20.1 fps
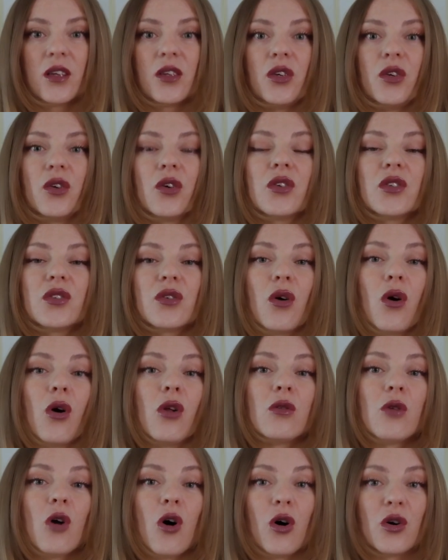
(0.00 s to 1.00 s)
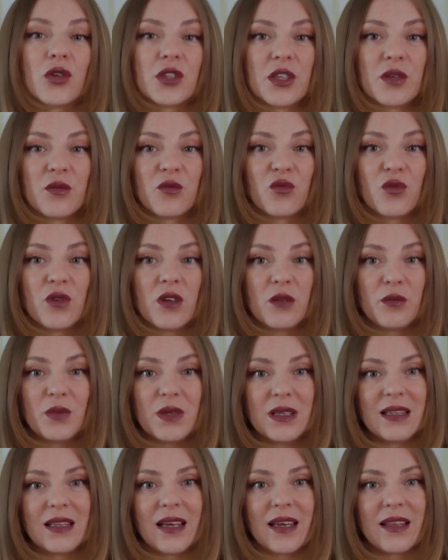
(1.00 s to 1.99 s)
Not all autumn will
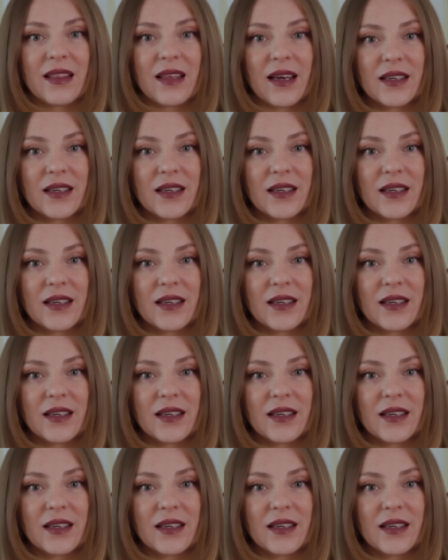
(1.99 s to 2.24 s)
be like